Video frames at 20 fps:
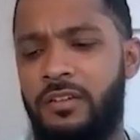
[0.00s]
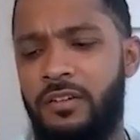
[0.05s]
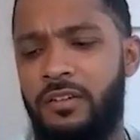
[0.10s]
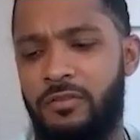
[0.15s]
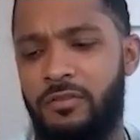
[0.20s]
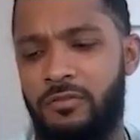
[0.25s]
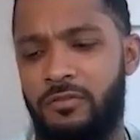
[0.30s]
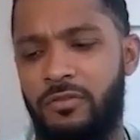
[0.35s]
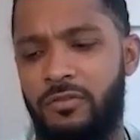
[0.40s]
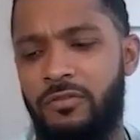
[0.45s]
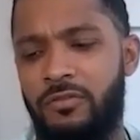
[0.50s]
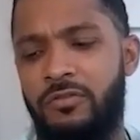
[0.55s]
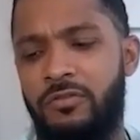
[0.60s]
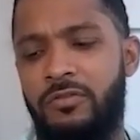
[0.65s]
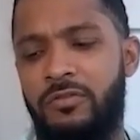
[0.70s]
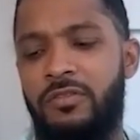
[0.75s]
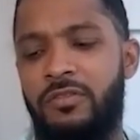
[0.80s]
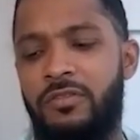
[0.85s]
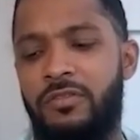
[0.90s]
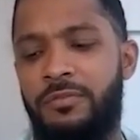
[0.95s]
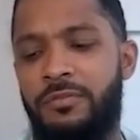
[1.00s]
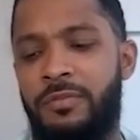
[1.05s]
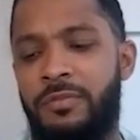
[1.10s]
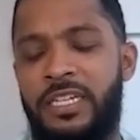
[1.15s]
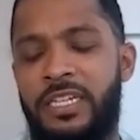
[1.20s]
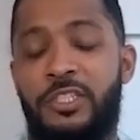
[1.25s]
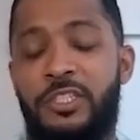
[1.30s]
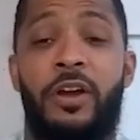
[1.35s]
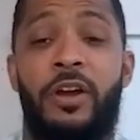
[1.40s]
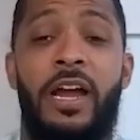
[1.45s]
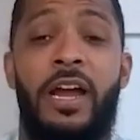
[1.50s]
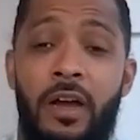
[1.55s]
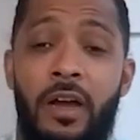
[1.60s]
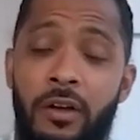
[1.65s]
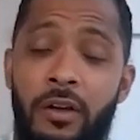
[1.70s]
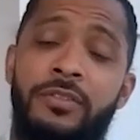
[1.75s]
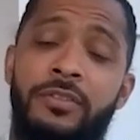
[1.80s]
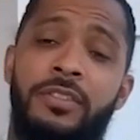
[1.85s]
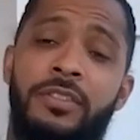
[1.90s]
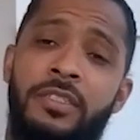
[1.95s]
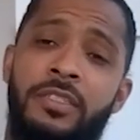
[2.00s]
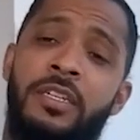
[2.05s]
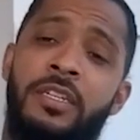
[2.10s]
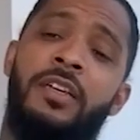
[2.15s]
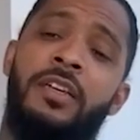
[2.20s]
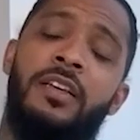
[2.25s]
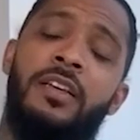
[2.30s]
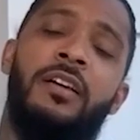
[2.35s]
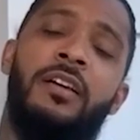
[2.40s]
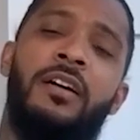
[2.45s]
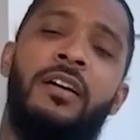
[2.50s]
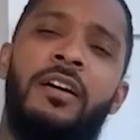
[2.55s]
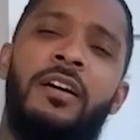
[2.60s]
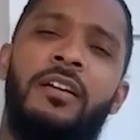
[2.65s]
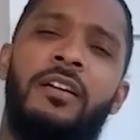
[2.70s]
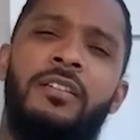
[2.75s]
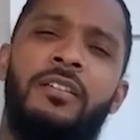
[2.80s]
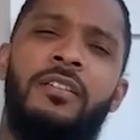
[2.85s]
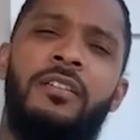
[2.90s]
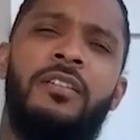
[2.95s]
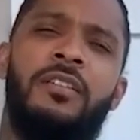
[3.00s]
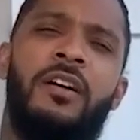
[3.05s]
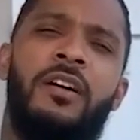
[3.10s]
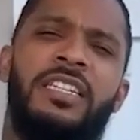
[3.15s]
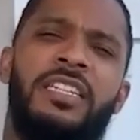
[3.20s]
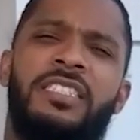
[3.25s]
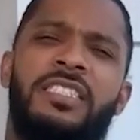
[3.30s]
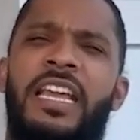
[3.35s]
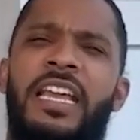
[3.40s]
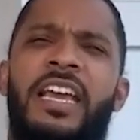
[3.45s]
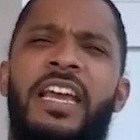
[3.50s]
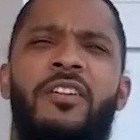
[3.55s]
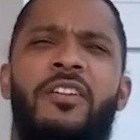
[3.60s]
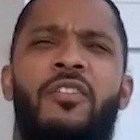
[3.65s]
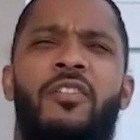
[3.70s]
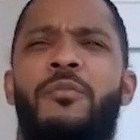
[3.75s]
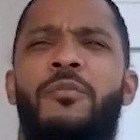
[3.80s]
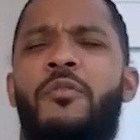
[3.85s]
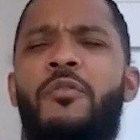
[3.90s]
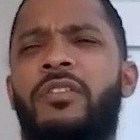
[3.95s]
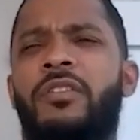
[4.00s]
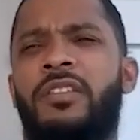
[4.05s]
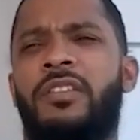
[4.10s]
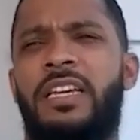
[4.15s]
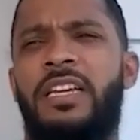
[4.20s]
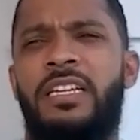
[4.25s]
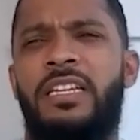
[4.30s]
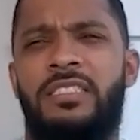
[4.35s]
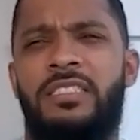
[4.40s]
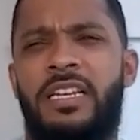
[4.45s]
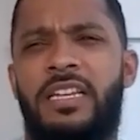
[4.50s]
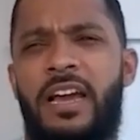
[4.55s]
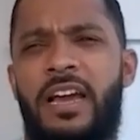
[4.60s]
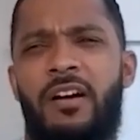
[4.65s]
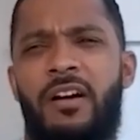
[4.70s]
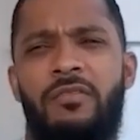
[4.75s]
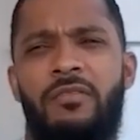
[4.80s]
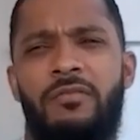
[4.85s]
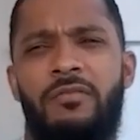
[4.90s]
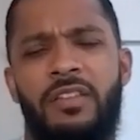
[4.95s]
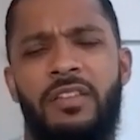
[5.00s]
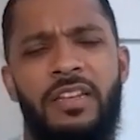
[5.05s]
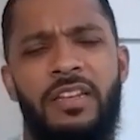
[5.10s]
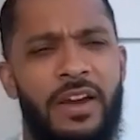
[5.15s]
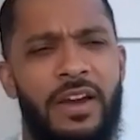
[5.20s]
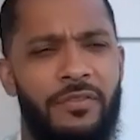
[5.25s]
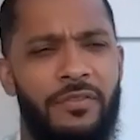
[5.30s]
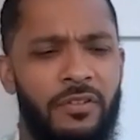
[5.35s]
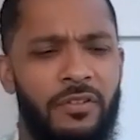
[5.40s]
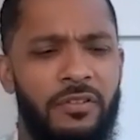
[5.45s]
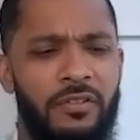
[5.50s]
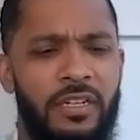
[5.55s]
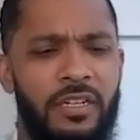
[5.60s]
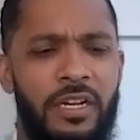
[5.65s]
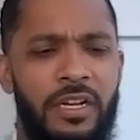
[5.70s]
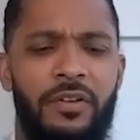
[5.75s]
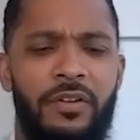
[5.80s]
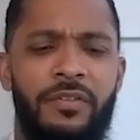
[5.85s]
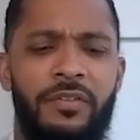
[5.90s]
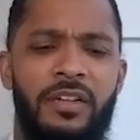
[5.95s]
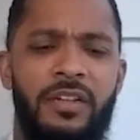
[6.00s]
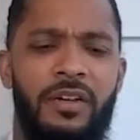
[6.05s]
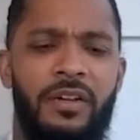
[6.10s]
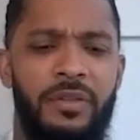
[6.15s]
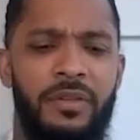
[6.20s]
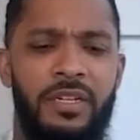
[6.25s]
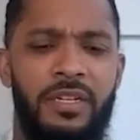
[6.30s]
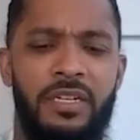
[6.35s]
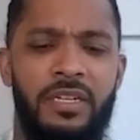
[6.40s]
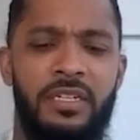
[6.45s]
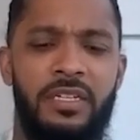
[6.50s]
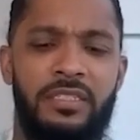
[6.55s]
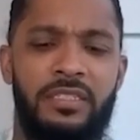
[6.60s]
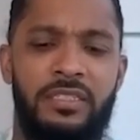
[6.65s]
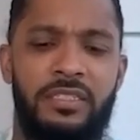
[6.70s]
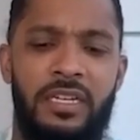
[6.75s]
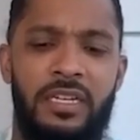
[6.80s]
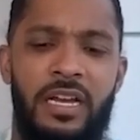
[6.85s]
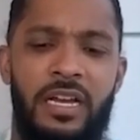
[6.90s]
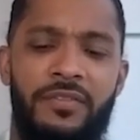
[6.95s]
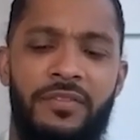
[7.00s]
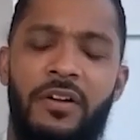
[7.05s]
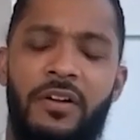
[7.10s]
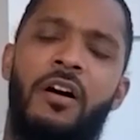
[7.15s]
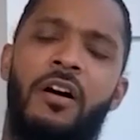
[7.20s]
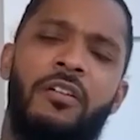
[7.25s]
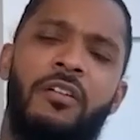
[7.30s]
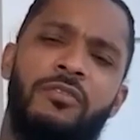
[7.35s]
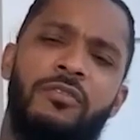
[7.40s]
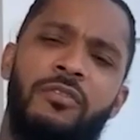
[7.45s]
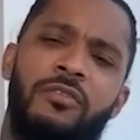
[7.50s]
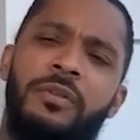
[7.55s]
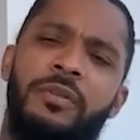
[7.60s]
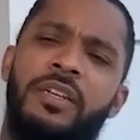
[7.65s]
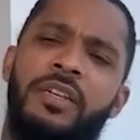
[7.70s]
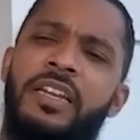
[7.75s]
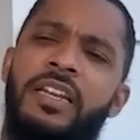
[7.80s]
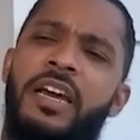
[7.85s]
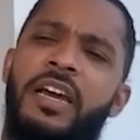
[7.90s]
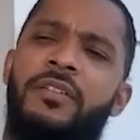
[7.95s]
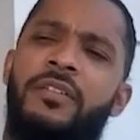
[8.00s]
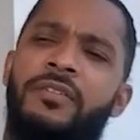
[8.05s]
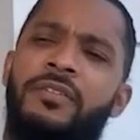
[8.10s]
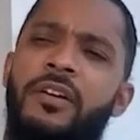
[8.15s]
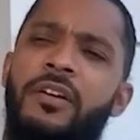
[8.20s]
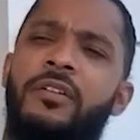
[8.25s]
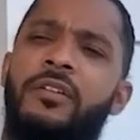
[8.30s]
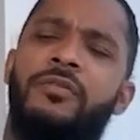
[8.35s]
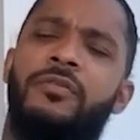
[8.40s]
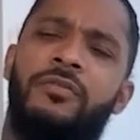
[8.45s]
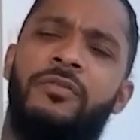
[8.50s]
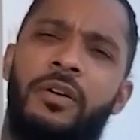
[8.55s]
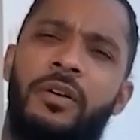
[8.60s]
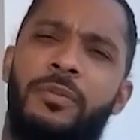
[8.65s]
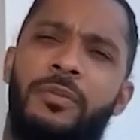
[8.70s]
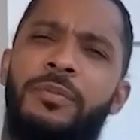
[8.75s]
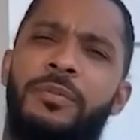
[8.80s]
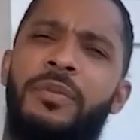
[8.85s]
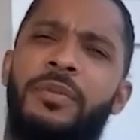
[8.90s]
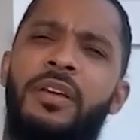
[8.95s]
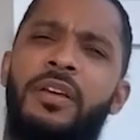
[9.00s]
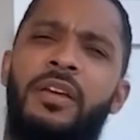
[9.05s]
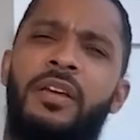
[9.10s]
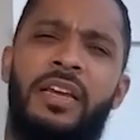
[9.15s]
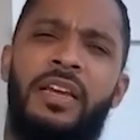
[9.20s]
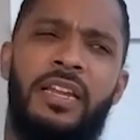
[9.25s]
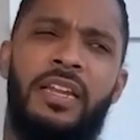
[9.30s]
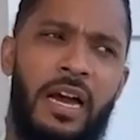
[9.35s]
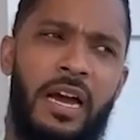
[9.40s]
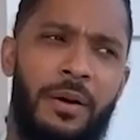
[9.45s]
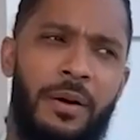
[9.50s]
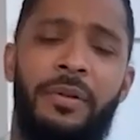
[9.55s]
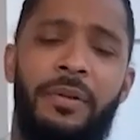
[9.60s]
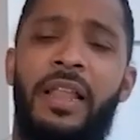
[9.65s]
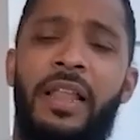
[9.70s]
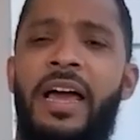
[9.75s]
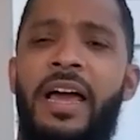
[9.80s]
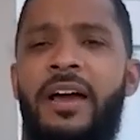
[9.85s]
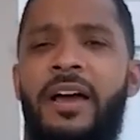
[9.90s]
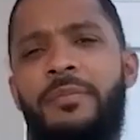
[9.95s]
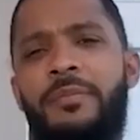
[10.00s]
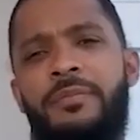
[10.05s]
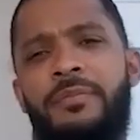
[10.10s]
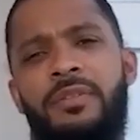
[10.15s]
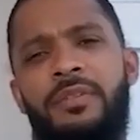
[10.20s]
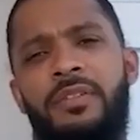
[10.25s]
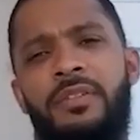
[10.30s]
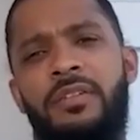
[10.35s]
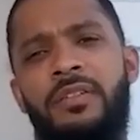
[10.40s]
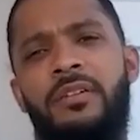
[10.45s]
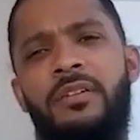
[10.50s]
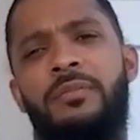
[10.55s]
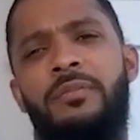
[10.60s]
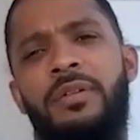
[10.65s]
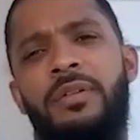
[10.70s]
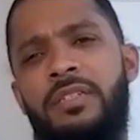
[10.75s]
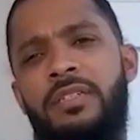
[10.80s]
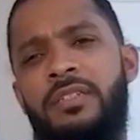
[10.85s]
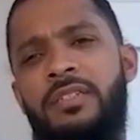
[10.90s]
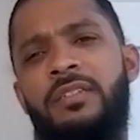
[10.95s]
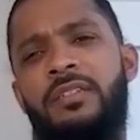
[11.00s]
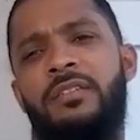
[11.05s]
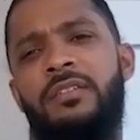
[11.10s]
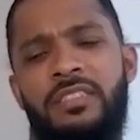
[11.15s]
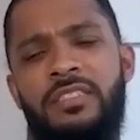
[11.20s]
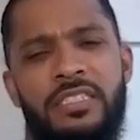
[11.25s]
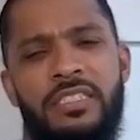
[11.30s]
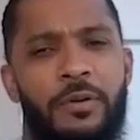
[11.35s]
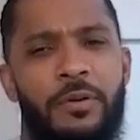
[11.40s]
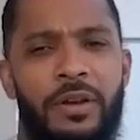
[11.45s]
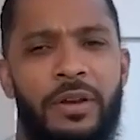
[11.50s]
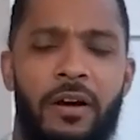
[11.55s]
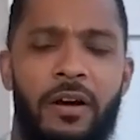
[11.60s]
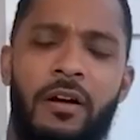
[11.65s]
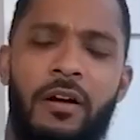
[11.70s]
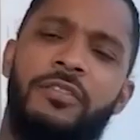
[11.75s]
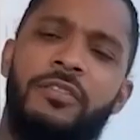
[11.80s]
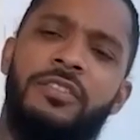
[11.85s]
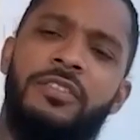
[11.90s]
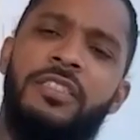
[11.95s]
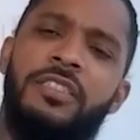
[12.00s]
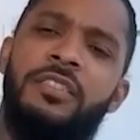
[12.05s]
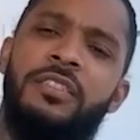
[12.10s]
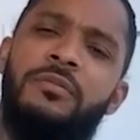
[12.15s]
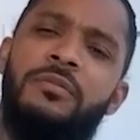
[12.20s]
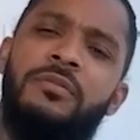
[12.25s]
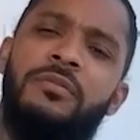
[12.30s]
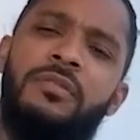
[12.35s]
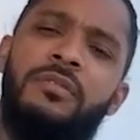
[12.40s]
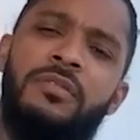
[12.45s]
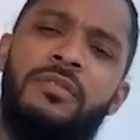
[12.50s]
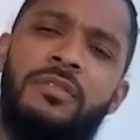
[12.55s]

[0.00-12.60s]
you know, through my trials, uh, you know, I stand on more things now than ever than I've ever done because I've gone through them and then I've learned from them and I apply them, you know, but, you know, it's not without hardship.